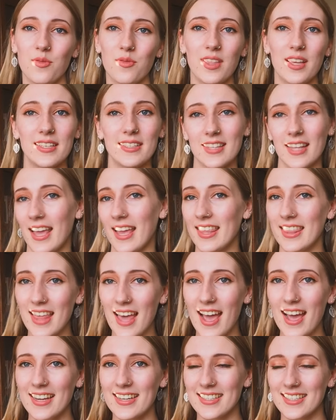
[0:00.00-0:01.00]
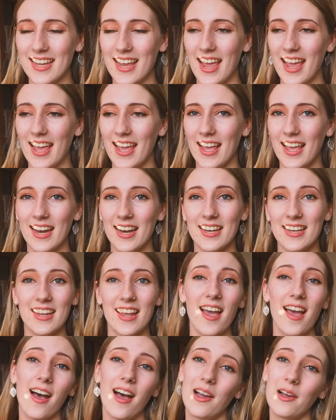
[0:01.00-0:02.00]
things like that, and
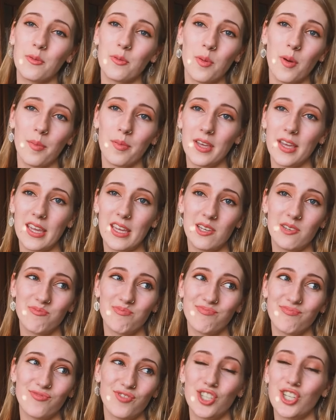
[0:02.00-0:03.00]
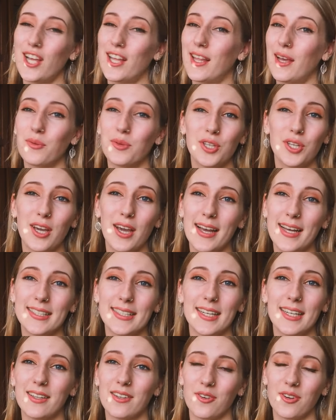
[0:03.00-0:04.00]
yeah, I will probably share that with you
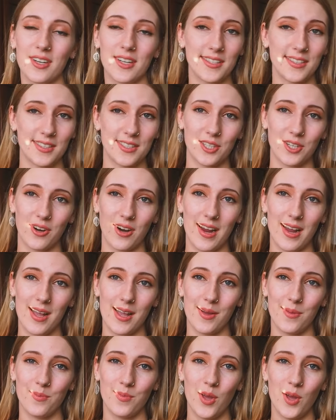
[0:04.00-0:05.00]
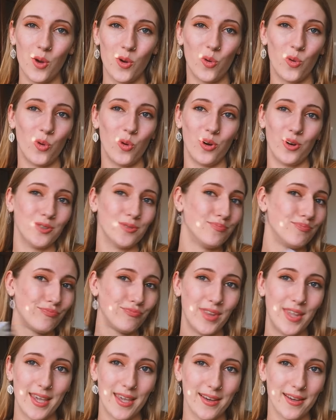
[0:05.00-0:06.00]
guys either on Instagram or
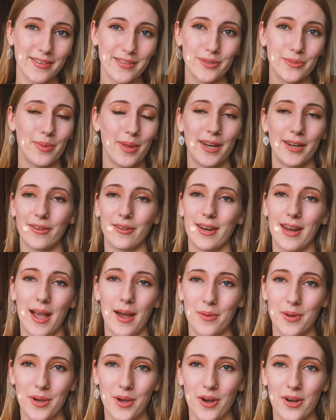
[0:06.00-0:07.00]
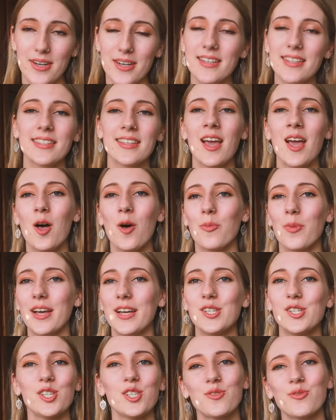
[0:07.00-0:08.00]
here, depending on how it goes,
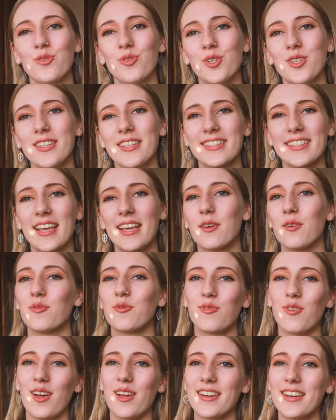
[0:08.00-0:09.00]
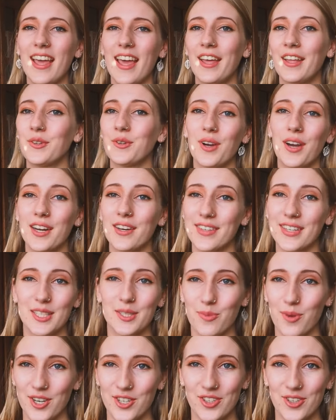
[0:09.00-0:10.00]
but just for the sake of fun and creative
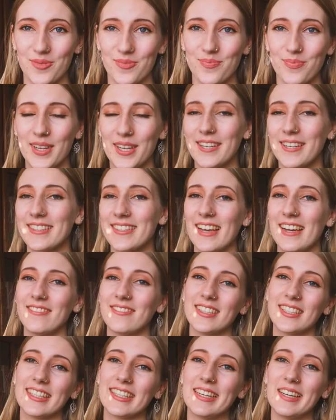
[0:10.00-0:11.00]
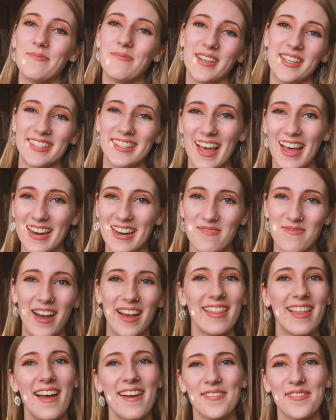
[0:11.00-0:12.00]
expression, because I really miss that in
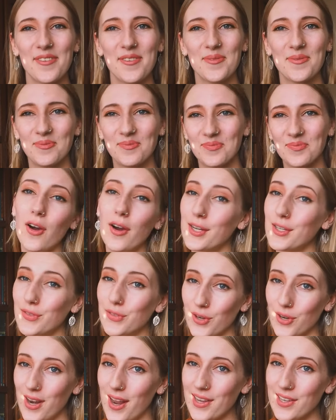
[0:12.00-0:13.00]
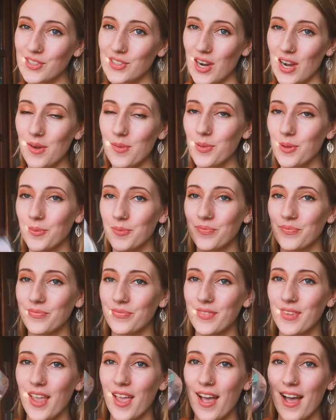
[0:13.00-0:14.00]
my life. Alright, so next up,
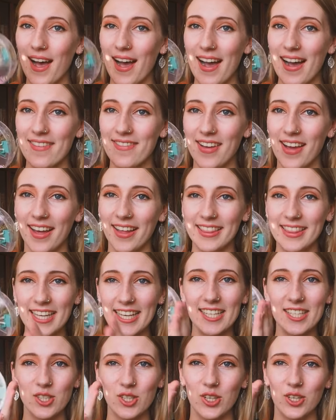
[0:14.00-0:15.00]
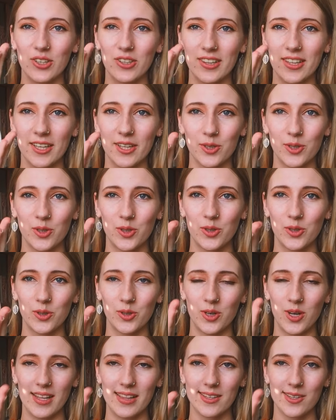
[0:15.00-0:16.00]
I found these cute
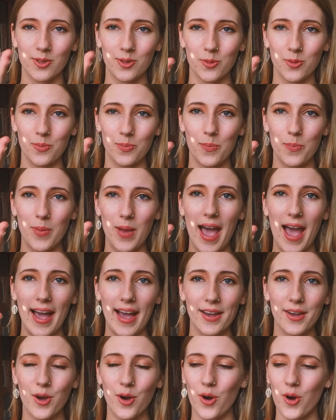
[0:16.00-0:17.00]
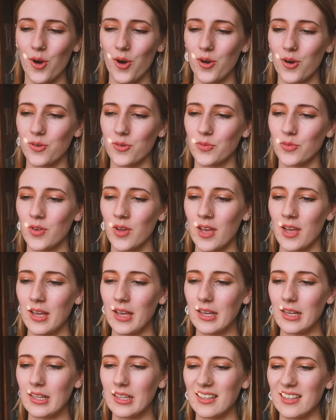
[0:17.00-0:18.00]
little, a little pack of,
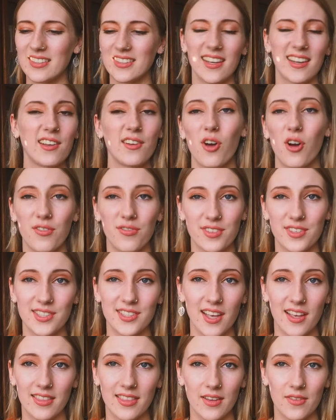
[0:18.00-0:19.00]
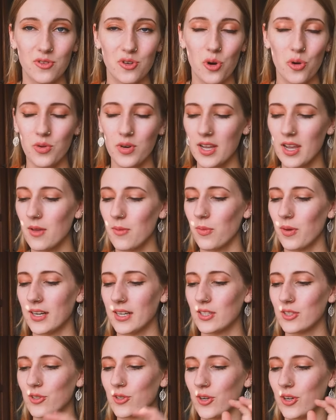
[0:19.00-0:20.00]
it's like an office set they've called it, but
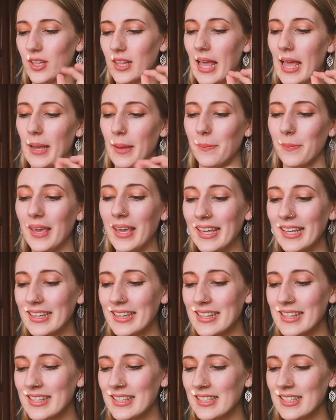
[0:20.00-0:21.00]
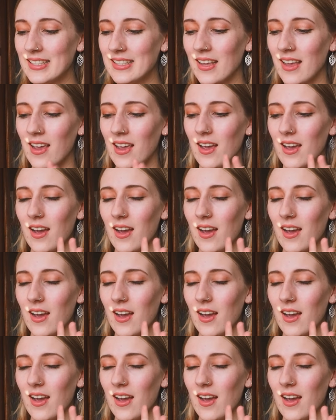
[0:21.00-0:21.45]
it's got like pins,